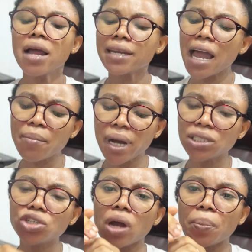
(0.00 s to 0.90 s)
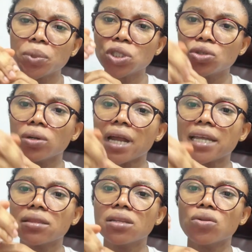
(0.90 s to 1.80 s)
Now imagine you are putting your
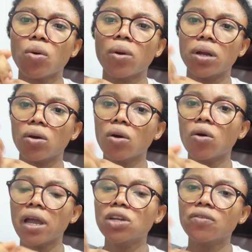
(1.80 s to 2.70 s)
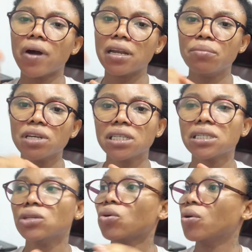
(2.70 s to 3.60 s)
lightening oil or any of our Micky
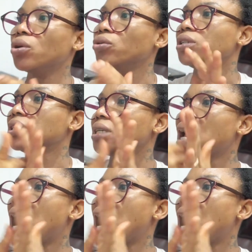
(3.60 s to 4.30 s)
skin oil on it